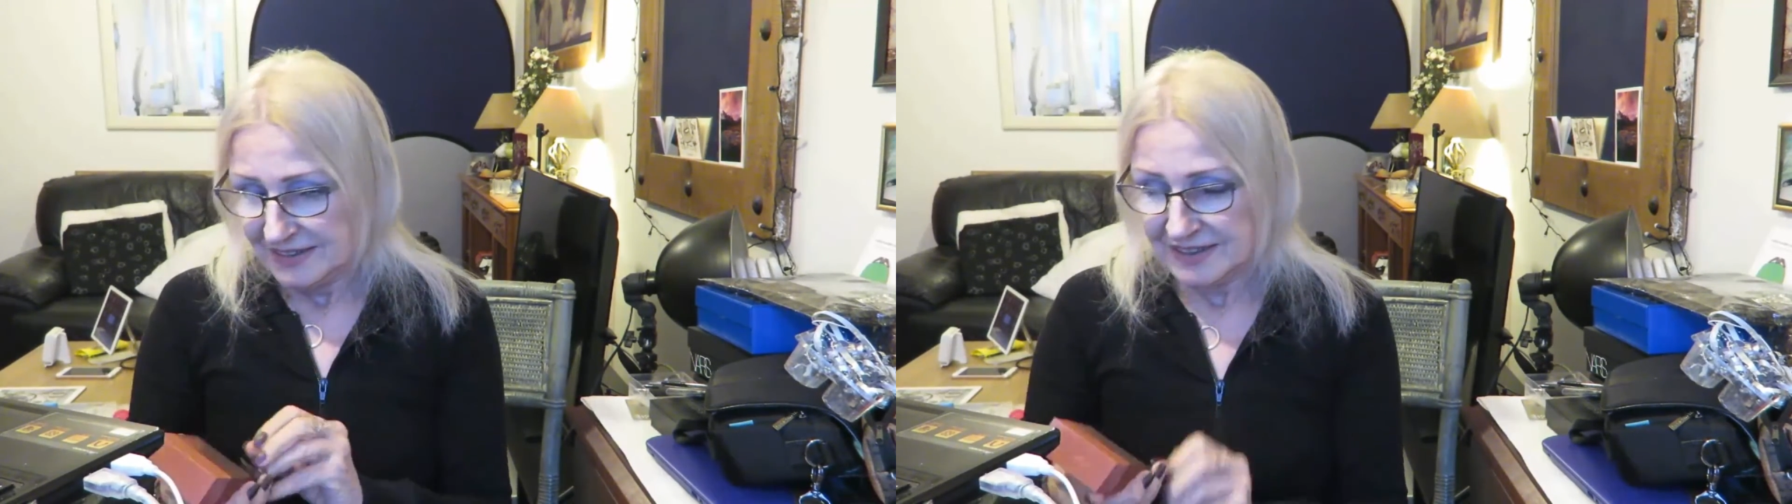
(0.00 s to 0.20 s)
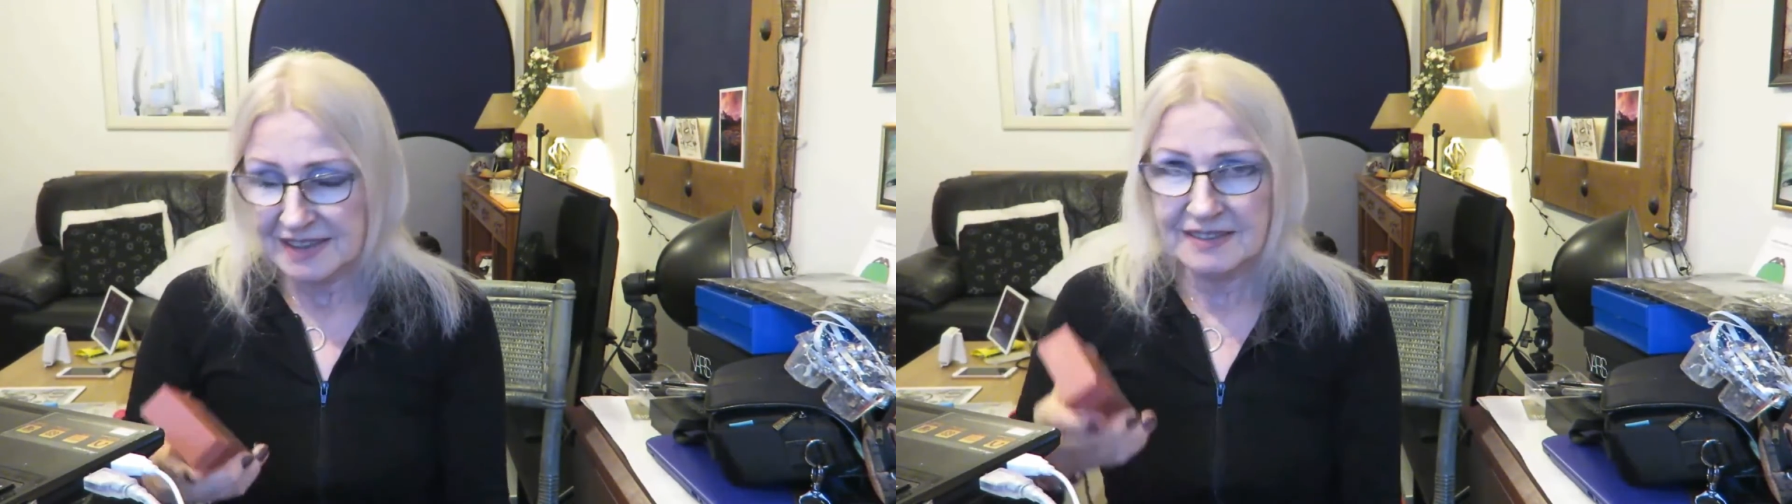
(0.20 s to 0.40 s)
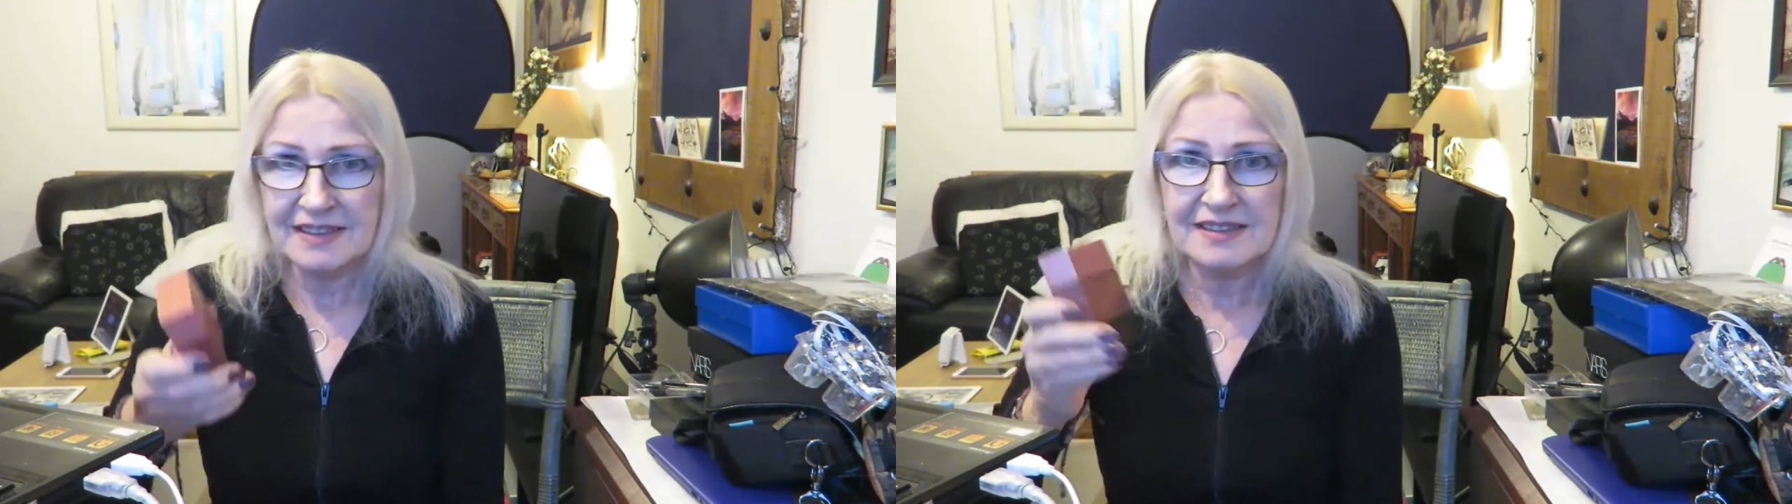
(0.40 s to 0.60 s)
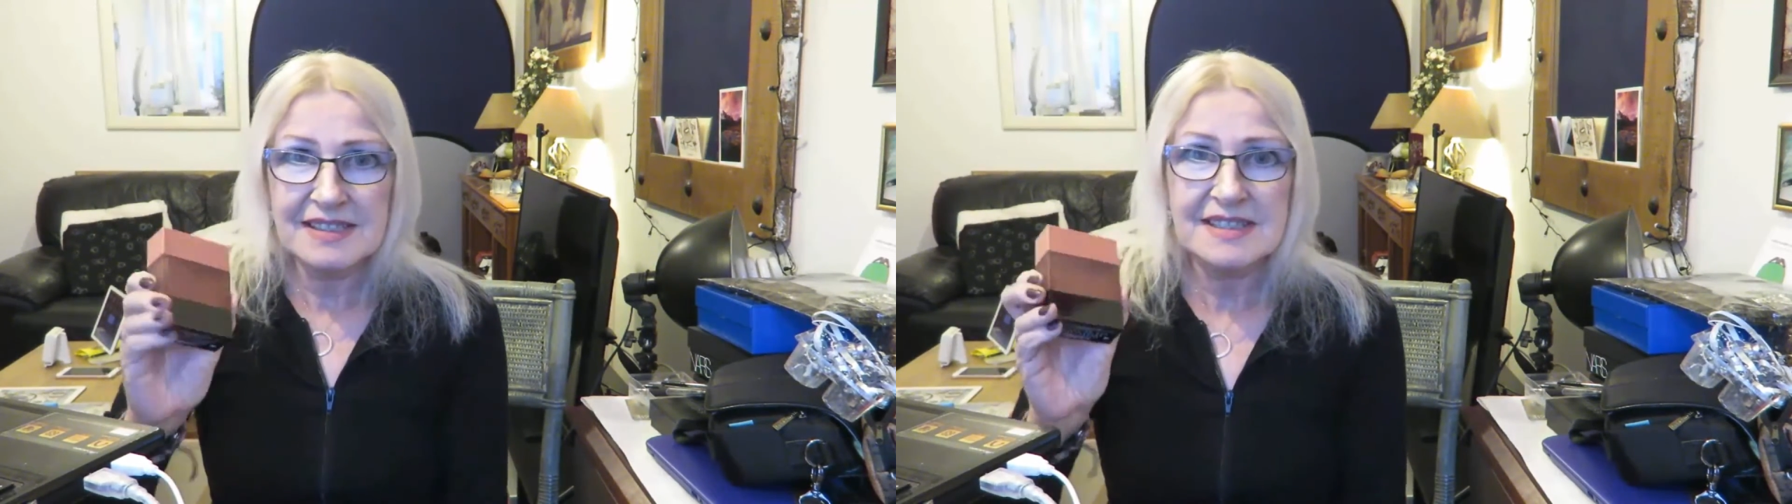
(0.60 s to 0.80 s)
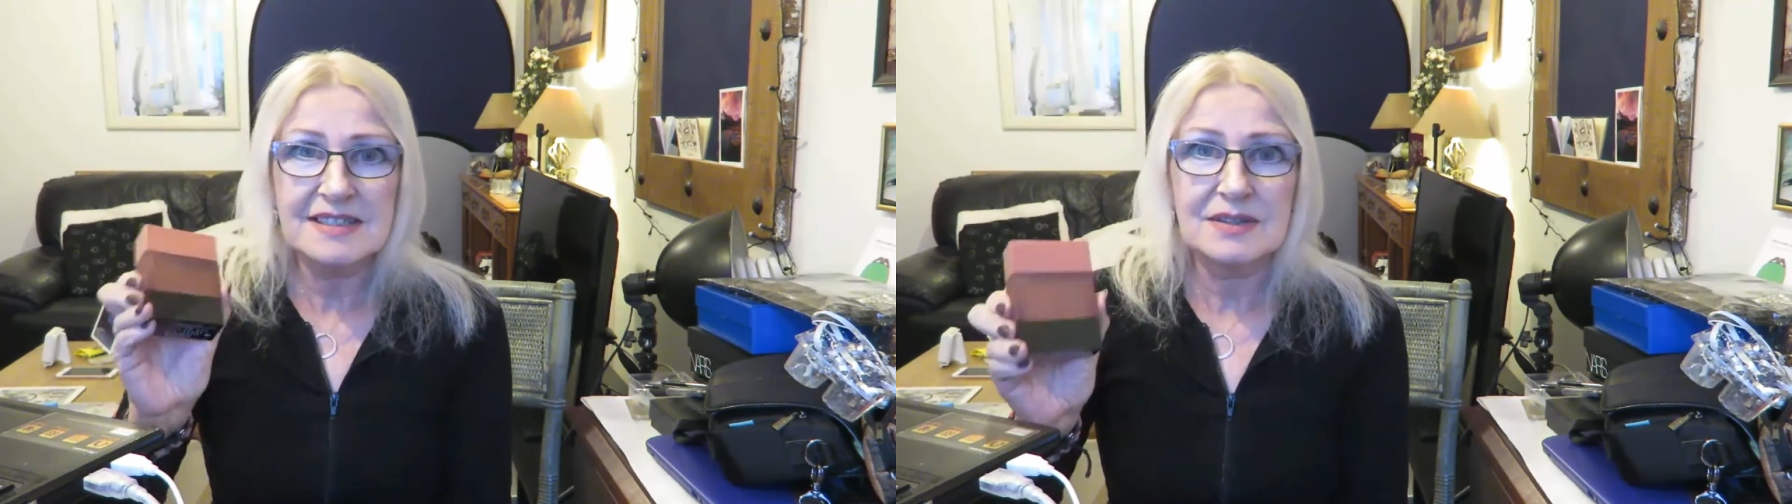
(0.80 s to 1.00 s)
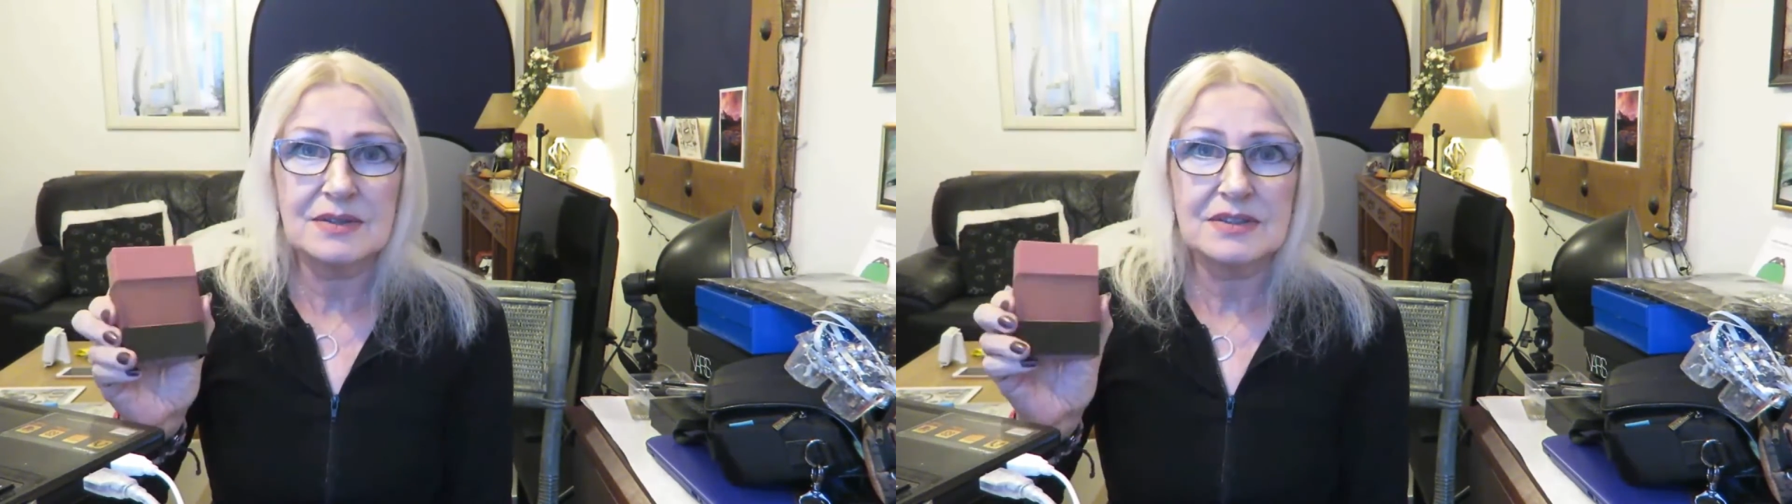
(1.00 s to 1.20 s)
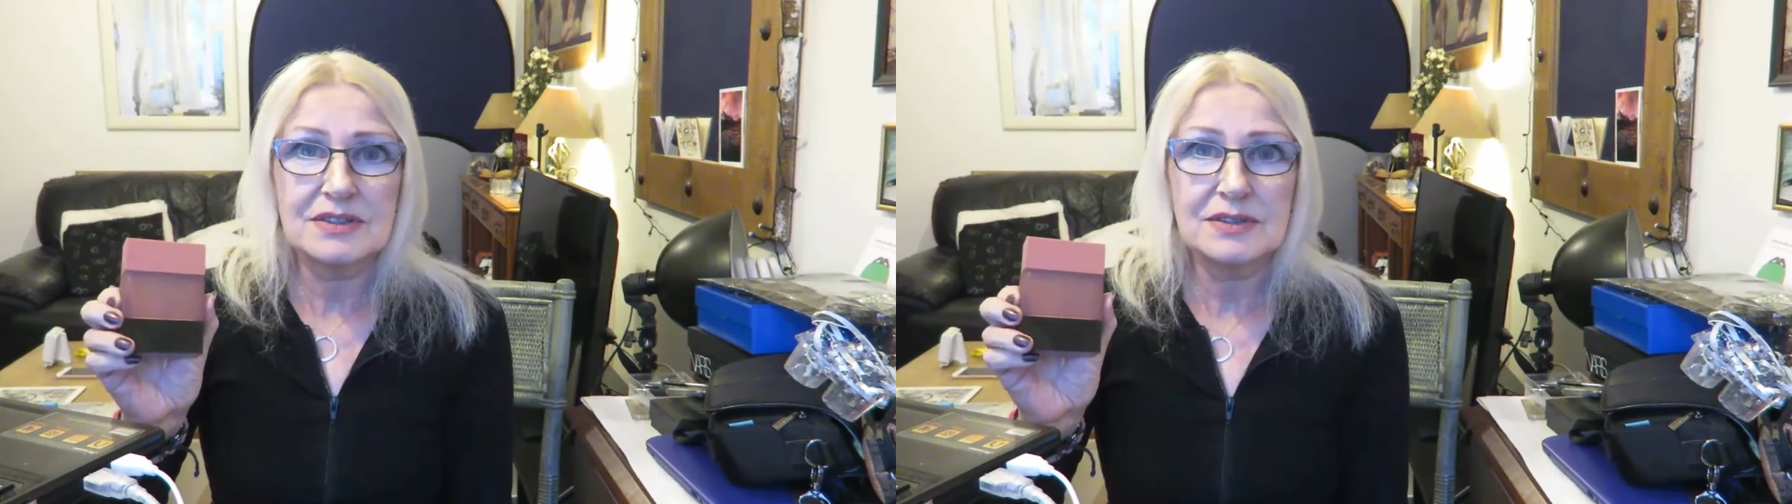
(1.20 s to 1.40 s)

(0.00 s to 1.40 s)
and I think this scored